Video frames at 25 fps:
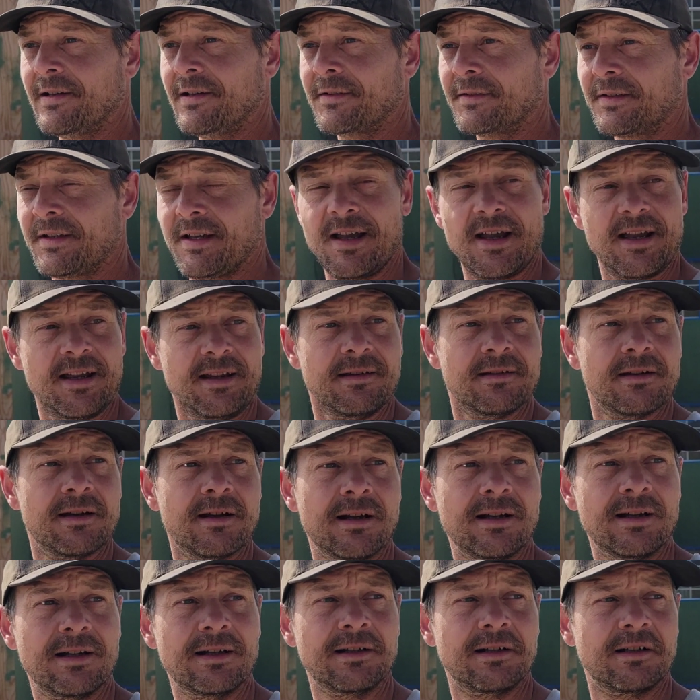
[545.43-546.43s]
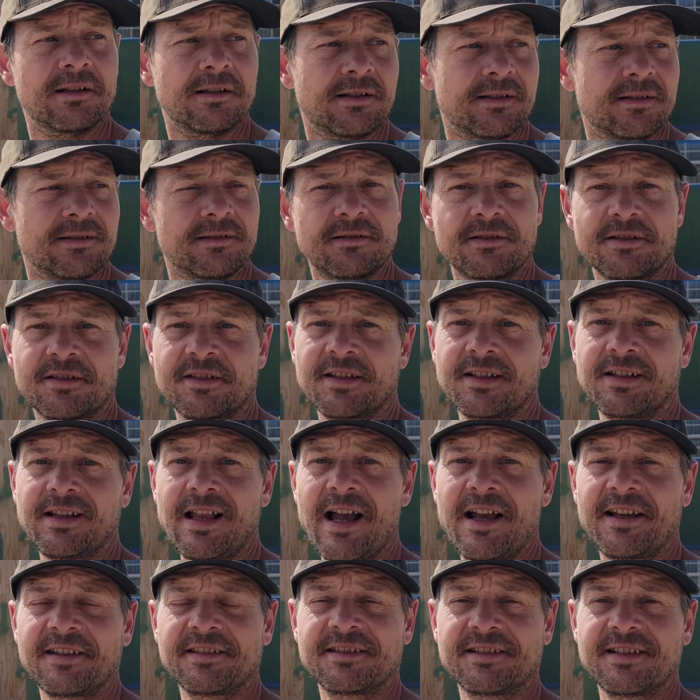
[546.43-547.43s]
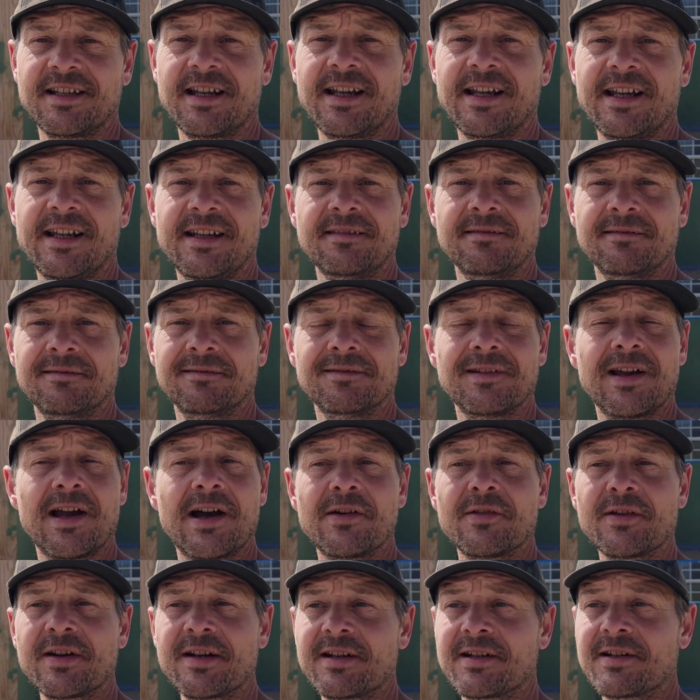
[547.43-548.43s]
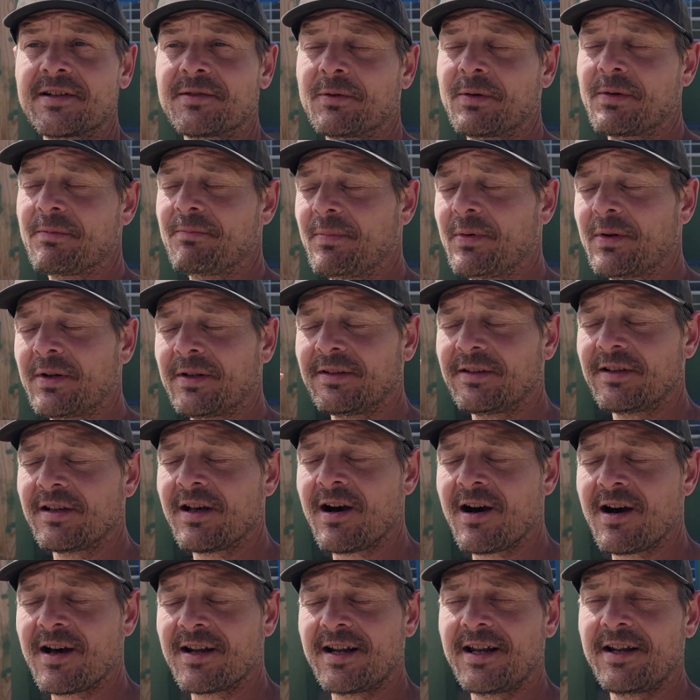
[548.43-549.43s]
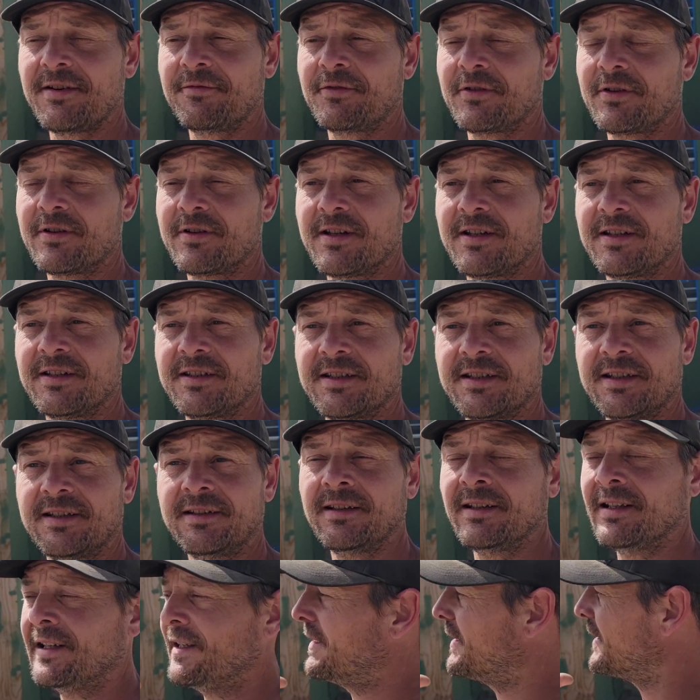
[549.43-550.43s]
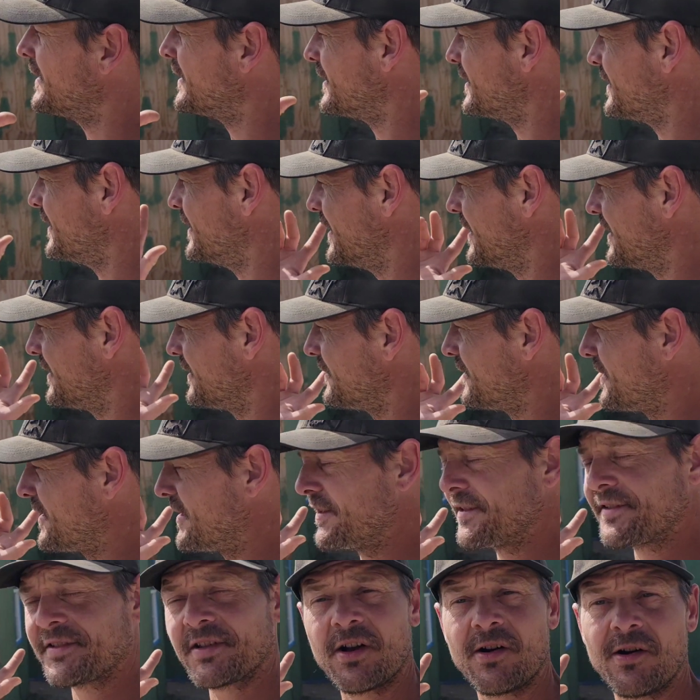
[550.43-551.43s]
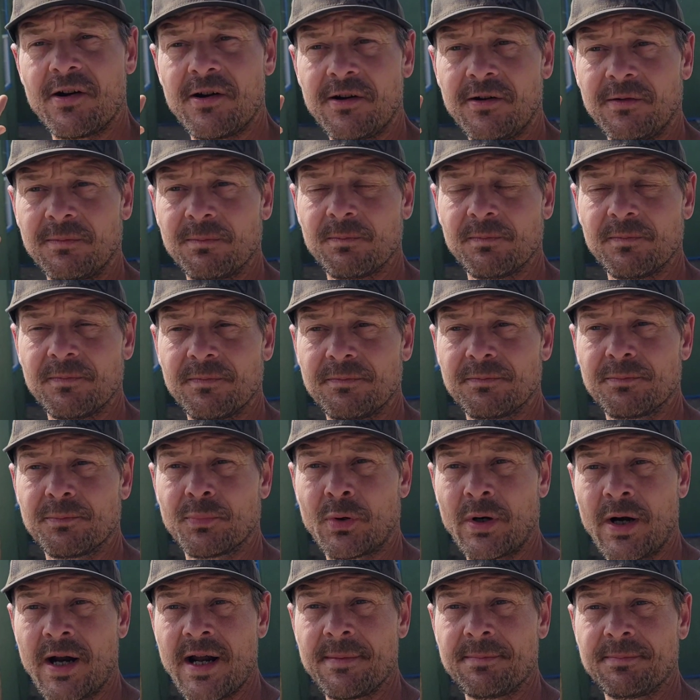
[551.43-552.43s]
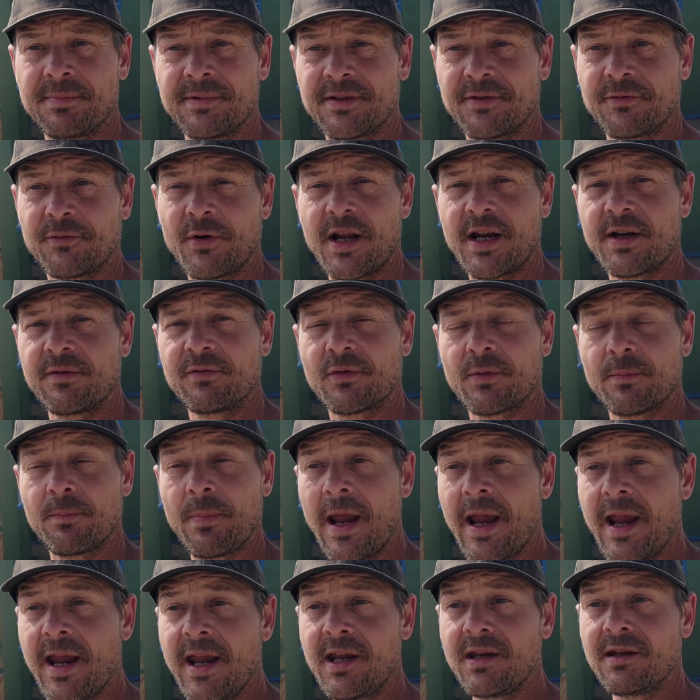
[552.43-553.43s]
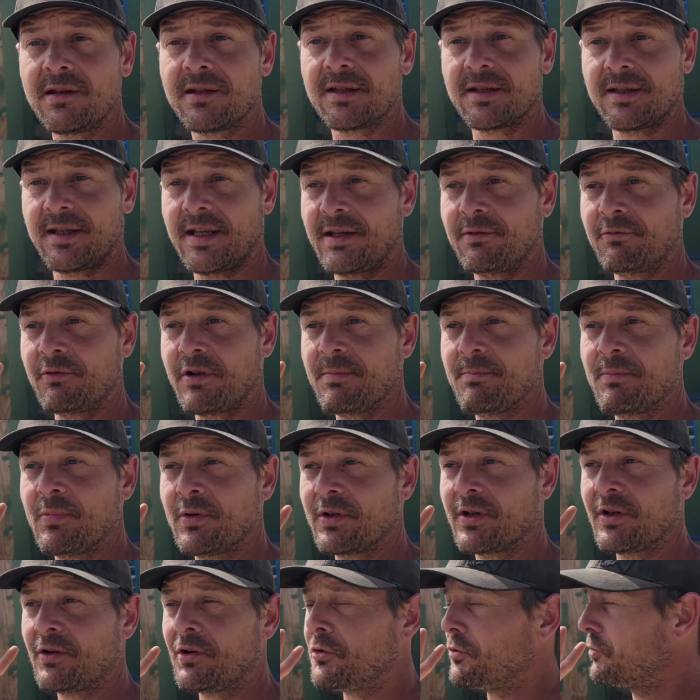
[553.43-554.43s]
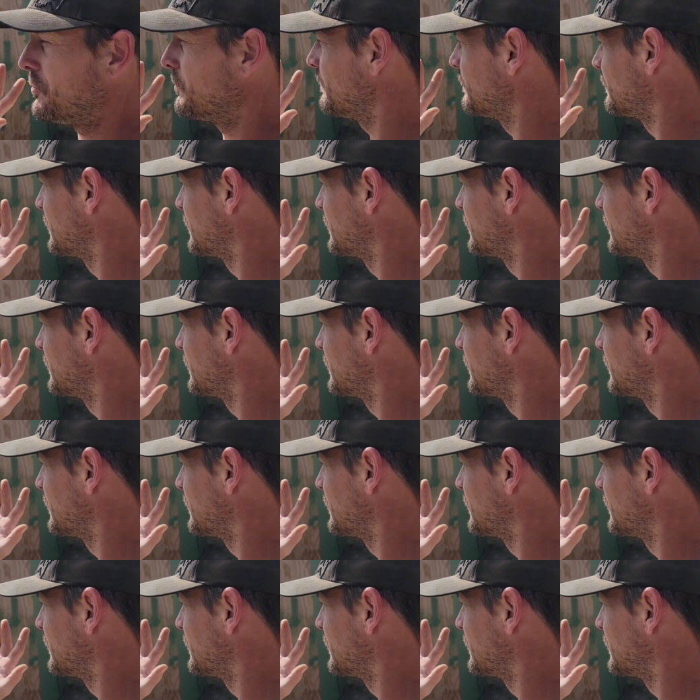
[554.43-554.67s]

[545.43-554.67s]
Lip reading: Okay, this is the last day out here. We put a lot of effort into getting this all prepped and ready for paint, and then we put a whole